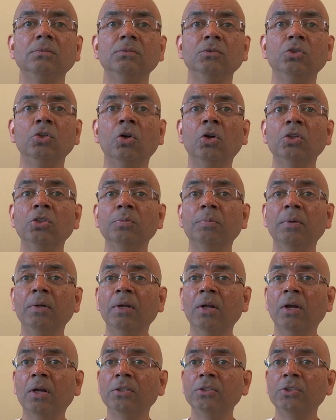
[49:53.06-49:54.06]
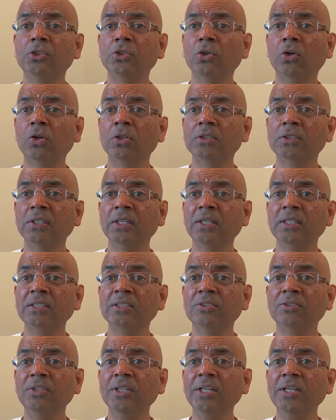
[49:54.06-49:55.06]
George Bernard Shaw
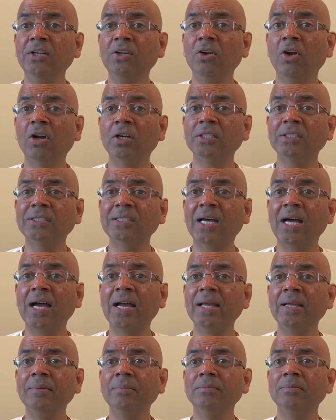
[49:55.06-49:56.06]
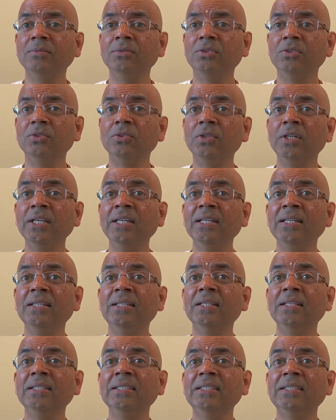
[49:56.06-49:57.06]
says, read not times,
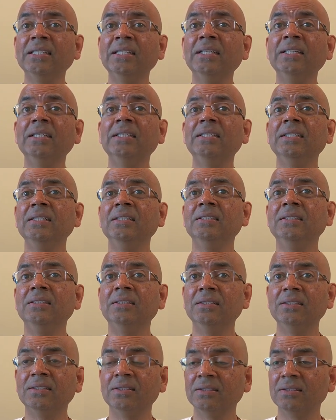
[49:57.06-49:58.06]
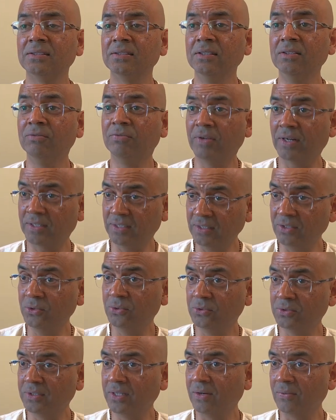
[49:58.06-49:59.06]
read the eternities. In fact, he
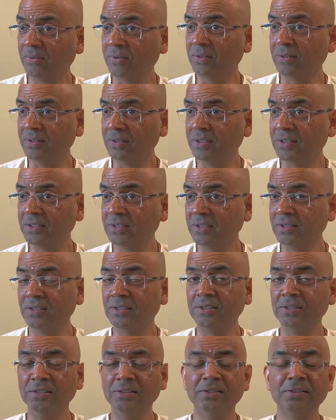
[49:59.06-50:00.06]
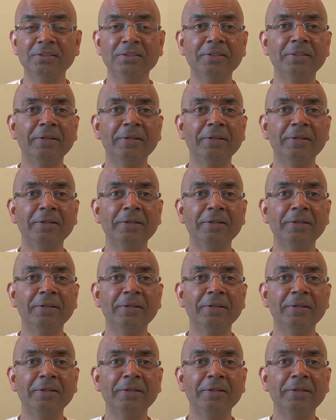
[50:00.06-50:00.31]
used that word, the eternities.